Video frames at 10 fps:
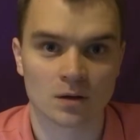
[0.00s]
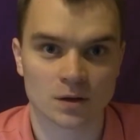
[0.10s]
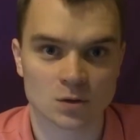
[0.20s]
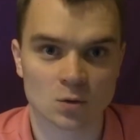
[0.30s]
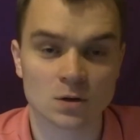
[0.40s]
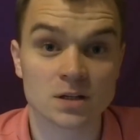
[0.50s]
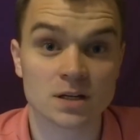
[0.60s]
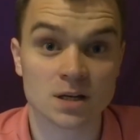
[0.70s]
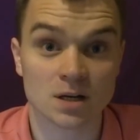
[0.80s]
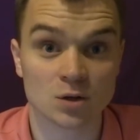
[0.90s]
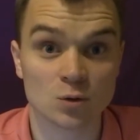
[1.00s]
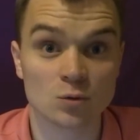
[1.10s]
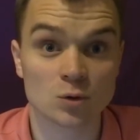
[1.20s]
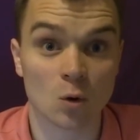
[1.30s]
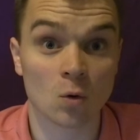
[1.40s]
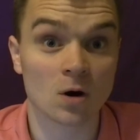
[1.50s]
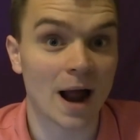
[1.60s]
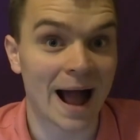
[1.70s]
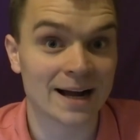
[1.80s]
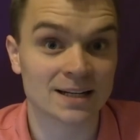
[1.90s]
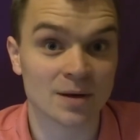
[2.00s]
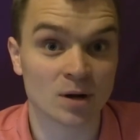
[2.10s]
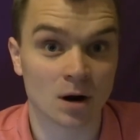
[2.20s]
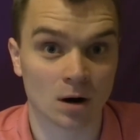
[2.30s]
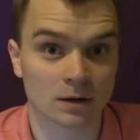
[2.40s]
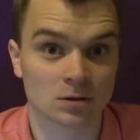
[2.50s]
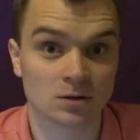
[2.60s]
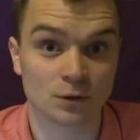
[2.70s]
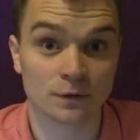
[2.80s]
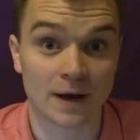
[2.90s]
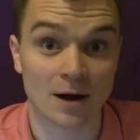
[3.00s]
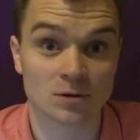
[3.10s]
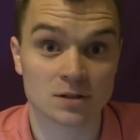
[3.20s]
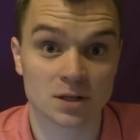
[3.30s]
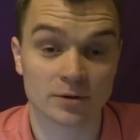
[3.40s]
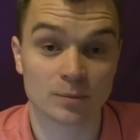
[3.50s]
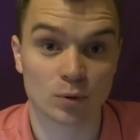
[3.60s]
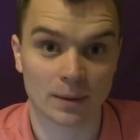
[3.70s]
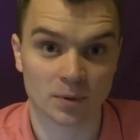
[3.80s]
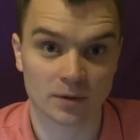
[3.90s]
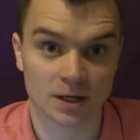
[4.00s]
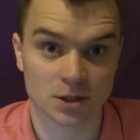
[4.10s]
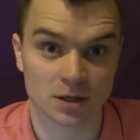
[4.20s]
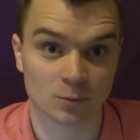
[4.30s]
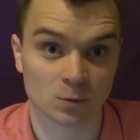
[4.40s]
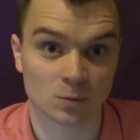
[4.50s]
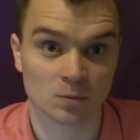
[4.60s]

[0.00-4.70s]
The source is a news or academic article you found during preparation.